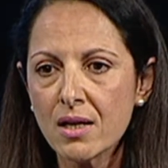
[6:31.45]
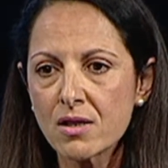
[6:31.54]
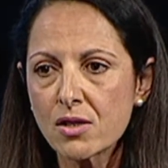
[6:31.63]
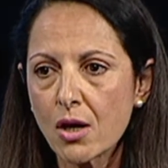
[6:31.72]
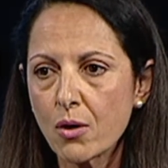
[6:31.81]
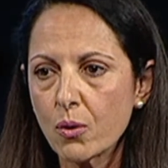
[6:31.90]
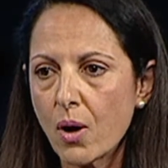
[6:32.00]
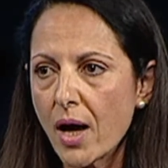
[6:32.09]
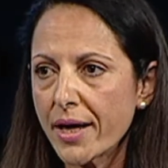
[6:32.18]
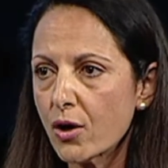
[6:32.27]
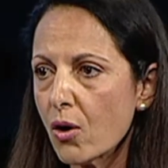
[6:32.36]
So
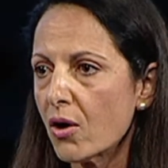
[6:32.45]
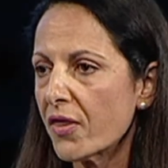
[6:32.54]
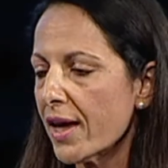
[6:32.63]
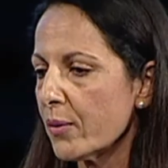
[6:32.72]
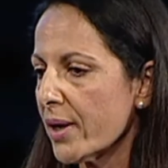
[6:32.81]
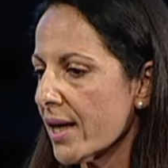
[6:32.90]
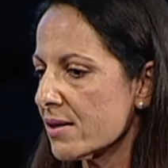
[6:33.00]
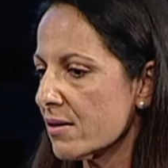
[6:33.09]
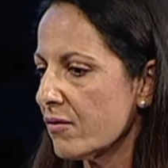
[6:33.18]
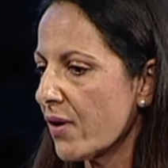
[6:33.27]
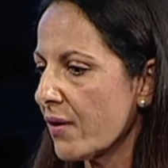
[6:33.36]
I got there, we had
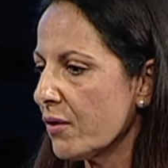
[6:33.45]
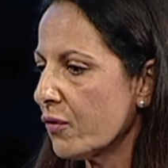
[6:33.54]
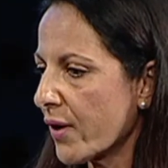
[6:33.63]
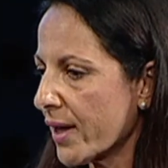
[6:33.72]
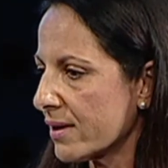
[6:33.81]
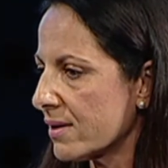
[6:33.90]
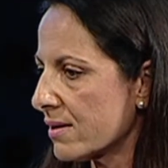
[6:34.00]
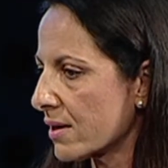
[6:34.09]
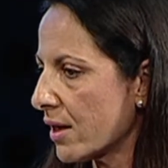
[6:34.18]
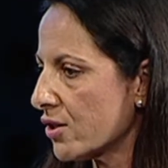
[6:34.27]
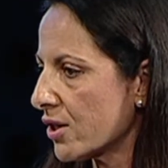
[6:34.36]
some very frank
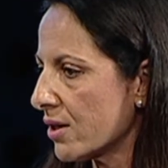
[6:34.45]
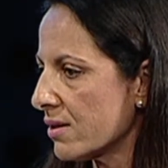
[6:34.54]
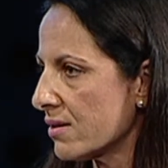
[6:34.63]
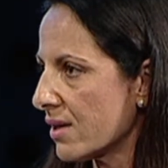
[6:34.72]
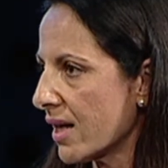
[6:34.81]
discussions,